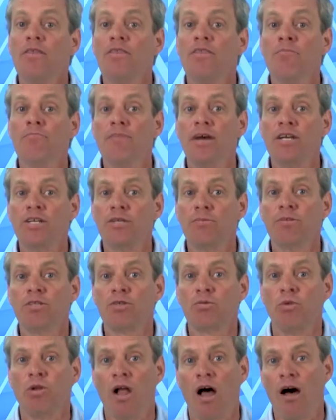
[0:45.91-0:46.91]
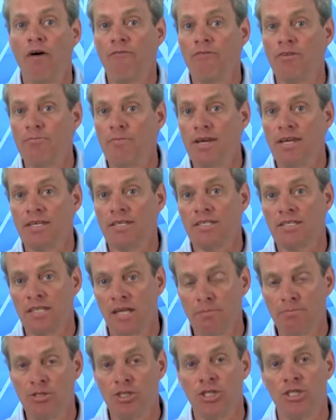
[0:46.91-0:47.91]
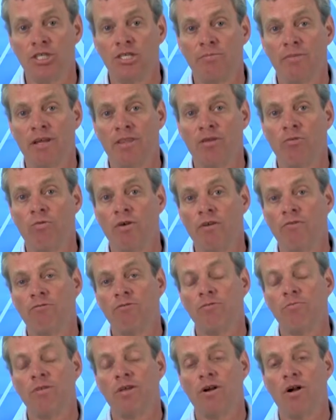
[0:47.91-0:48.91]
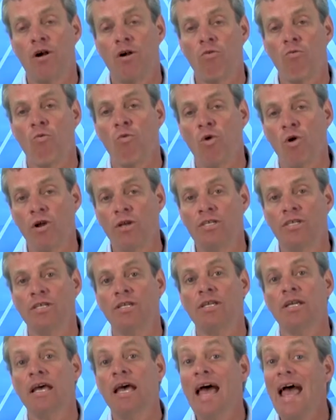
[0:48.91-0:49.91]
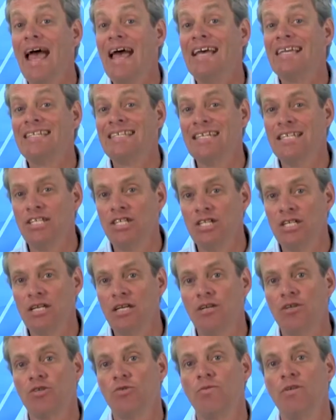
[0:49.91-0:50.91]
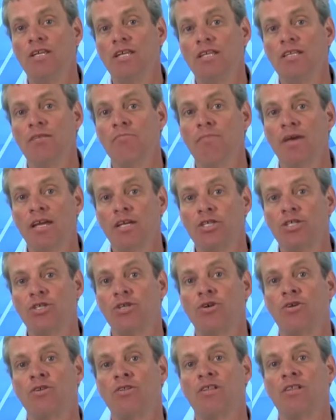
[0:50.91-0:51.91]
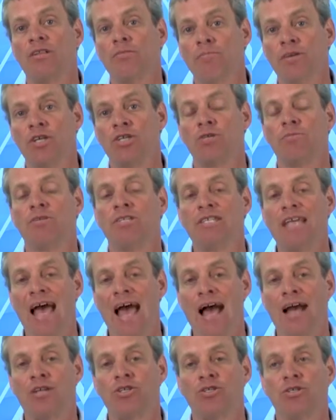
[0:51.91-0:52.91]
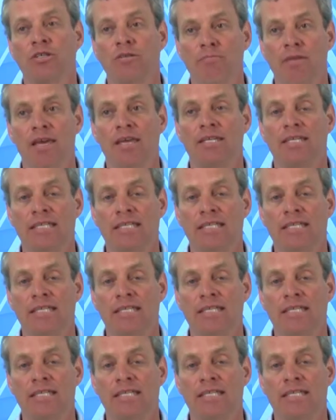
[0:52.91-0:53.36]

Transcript: The measurements will often make assumptions about the waveform that aren't warranted. As engineers, we need to make sure that the measurements actually make